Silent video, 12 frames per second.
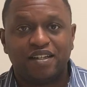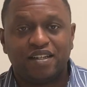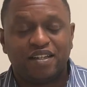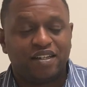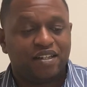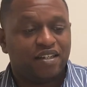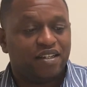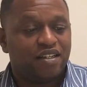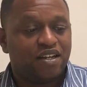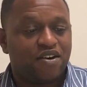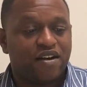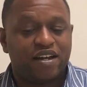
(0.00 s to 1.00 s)
All right,
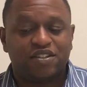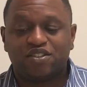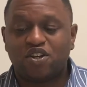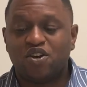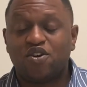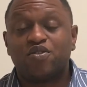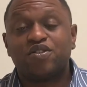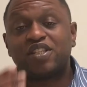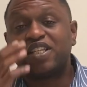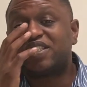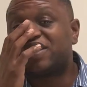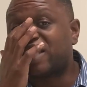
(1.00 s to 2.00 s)
so the
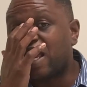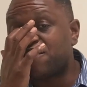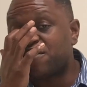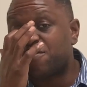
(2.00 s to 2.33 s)
seventh myth